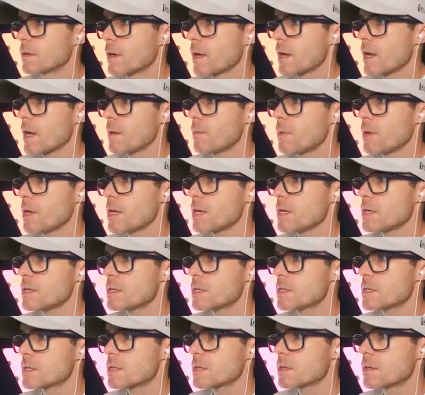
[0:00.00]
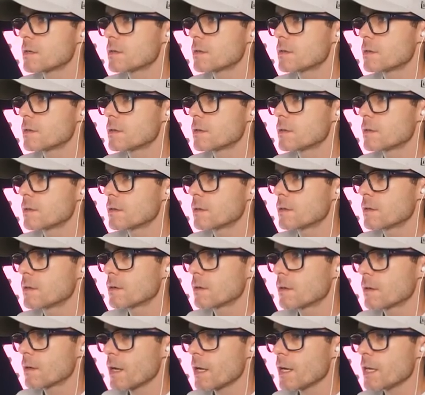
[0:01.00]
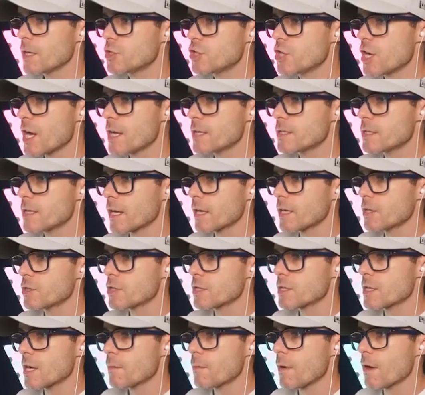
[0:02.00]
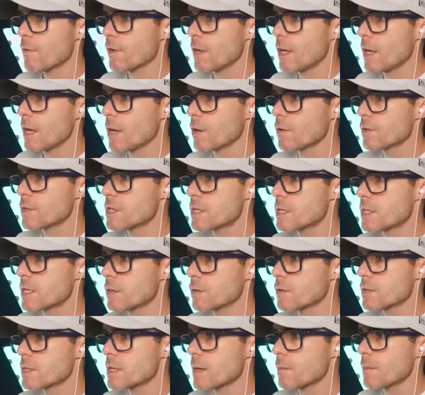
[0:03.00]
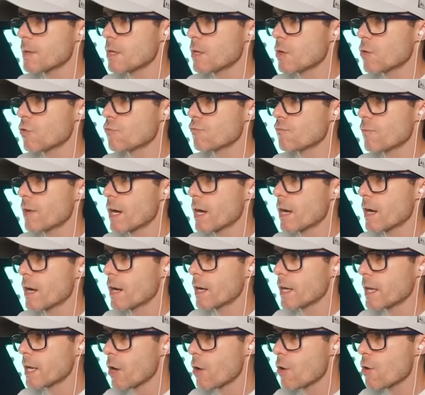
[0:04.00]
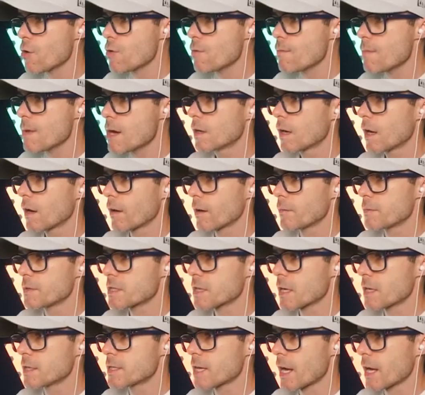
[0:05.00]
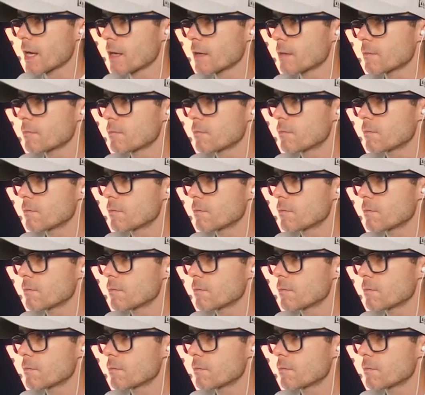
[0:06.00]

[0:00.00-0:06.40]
Hey bees. Any chance I could just come over here and steal some of your uh, honeycomb? All right, I'm just gonna take it.